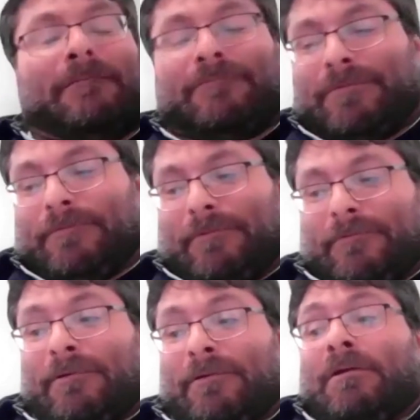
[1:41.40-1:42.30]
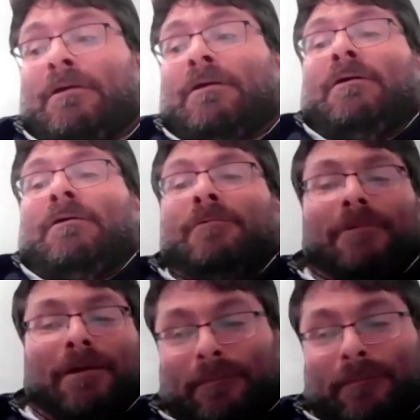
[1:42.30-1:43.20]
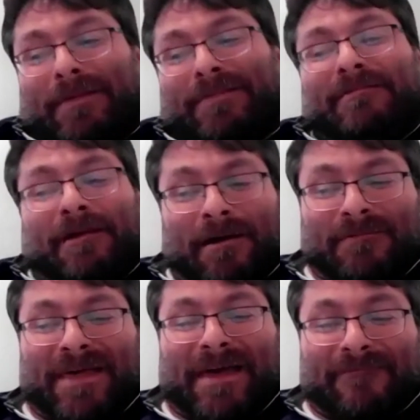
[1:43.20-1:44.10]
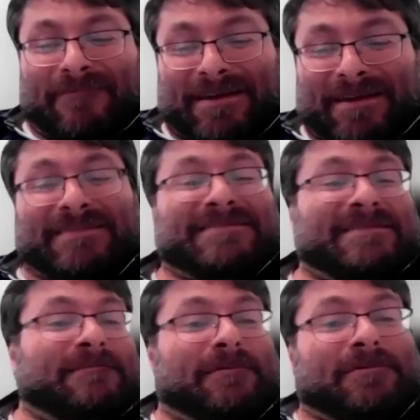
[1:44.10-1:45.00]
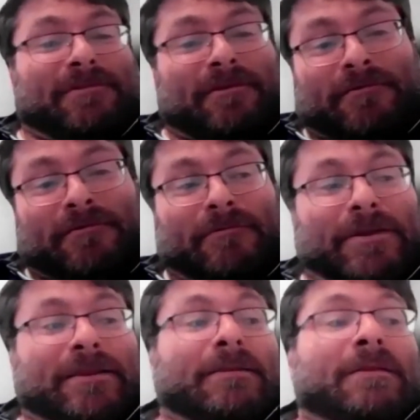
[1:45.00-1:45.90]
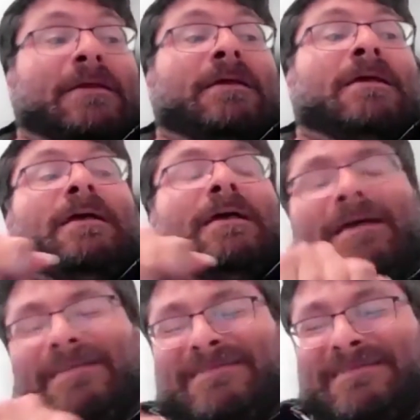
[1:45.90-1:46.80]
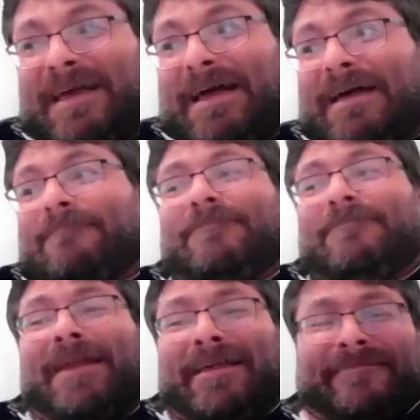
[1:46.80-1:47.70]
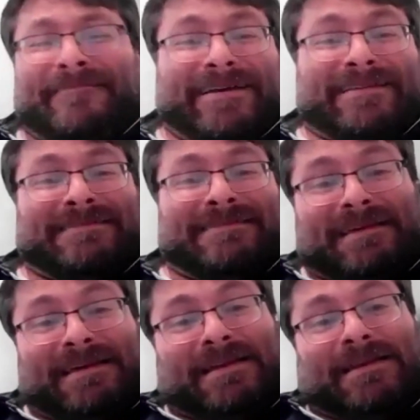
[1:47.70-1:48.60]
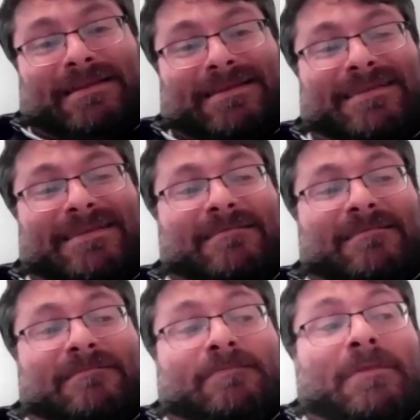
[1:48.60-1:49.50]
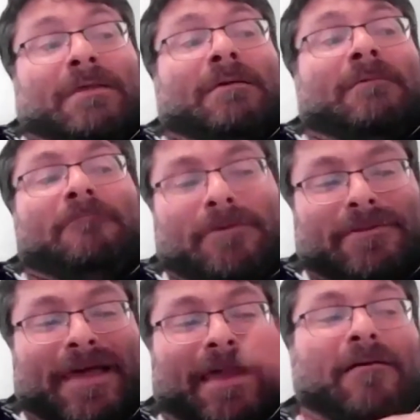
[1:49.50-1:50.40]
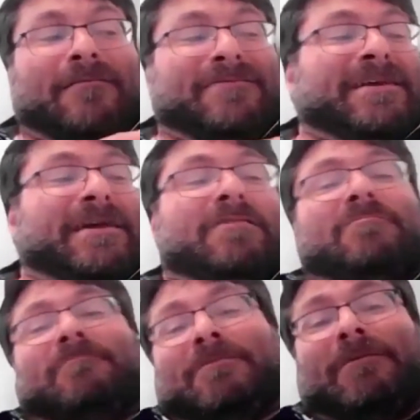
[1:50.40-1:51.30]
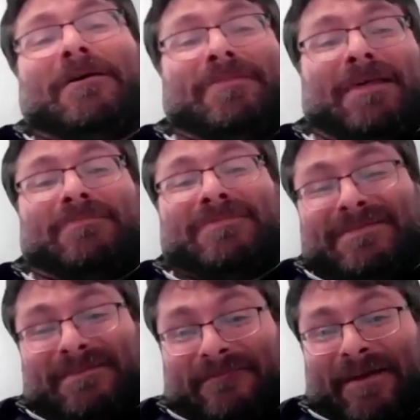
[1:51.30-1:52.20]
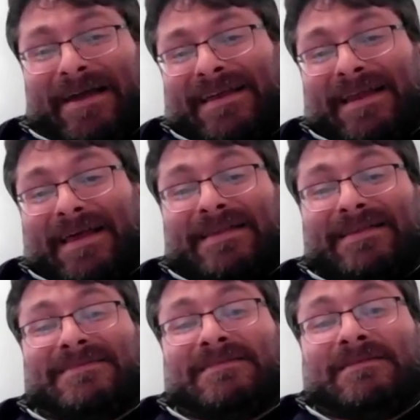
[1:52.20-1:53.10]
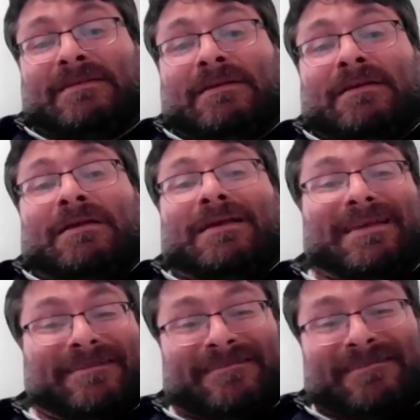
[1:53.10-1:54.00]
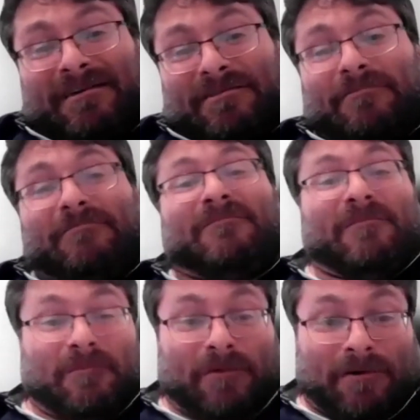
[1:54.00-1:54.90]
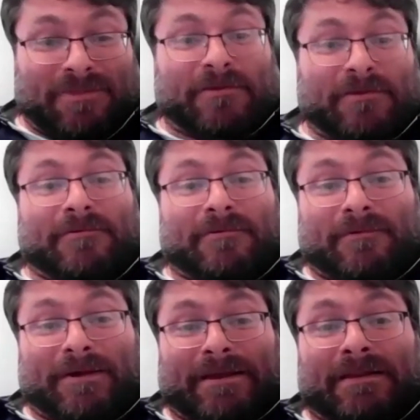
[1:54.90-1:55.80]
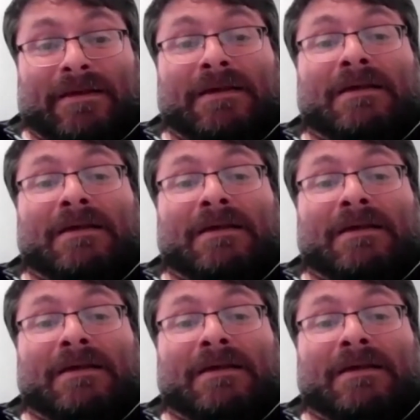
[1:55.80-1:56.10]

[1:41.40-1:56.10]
people who are mental health advocates and what they're doing. We're not trying to, put that all together. We want them to recognize each other for what they're doing